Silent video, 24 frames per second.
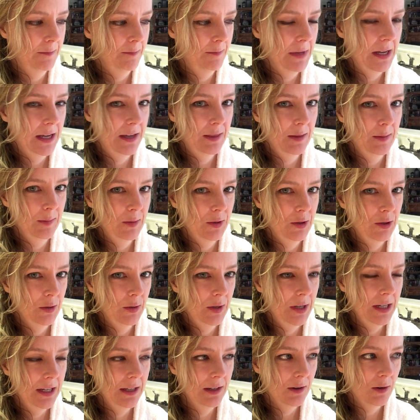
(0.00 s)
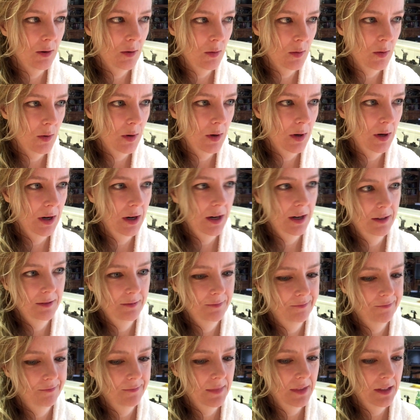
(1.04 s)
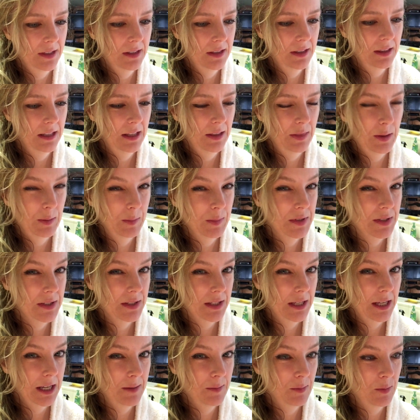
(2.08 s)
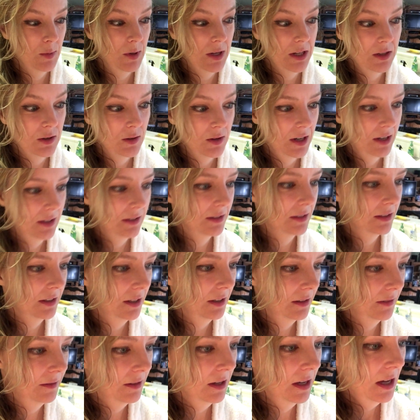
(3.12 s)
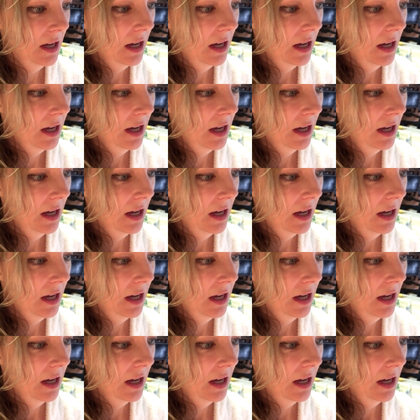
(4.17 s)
make them do it, or let them sleep? What do you guys think?